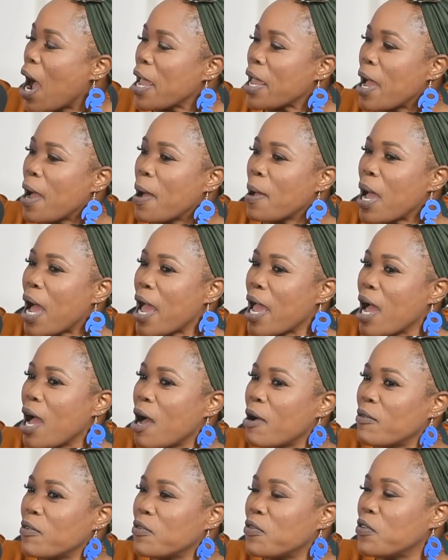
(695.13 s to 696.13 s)
I
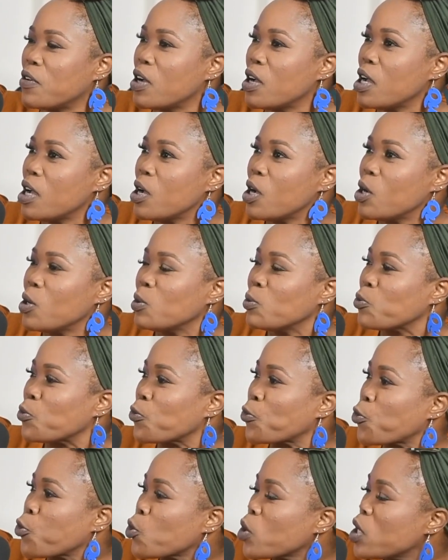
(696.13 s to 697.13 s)
have
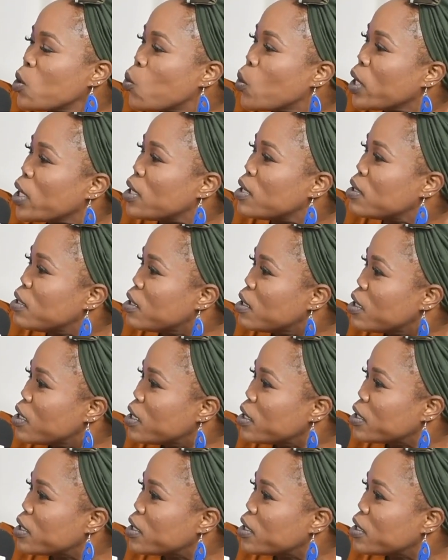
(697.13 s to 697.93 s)
free will.